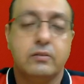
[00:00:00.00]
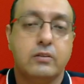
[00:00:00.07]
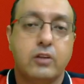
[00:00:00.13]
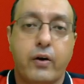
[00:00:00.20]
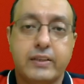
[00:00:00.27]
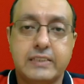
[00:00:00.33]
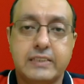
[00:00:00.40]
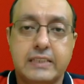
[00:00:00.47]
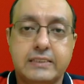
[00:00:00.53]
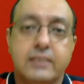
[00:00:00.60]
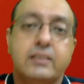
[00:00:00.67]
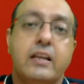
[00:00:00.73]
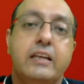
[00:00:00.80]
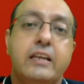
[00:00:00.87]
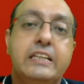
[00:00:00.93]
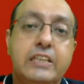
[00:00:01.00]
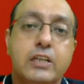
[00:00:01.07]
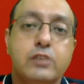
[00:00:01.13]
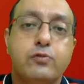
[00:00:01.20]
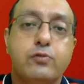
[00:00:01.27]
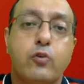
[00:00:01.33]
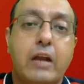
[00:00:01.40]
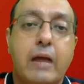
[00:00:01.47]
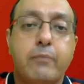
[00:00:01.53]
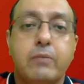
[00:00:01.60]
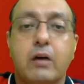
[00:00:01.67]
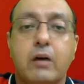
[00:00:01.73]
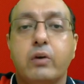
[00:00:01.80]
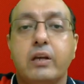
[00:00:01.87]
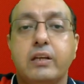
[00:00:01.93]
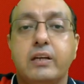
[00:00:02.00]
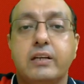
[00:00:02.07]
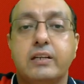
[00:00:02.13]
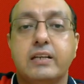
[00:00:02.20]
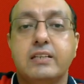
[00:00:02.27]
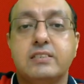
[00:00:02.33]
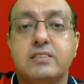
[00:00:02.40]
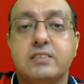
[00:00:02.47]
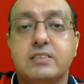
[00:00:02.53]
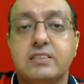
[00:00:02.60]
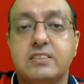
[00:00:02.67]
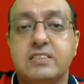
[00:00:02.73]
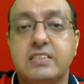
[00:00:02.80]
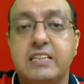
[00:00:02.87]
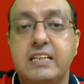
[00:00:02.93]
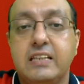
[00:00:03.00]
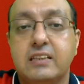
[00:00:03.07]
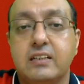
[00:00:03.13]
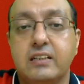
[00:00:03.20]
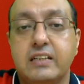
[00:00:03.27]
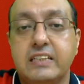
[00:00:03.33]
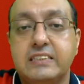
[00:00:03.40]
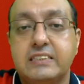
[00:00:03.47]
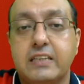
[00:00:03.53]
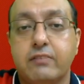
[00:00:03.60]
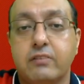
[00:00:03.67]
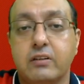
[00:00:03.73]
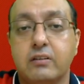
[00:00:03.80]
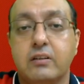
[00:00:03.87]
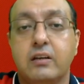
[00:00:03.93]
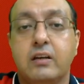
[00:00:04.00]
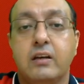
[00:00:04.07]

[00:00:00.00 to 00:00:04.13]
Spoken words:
Now, as I said, the lineage for Lambda variant is C37.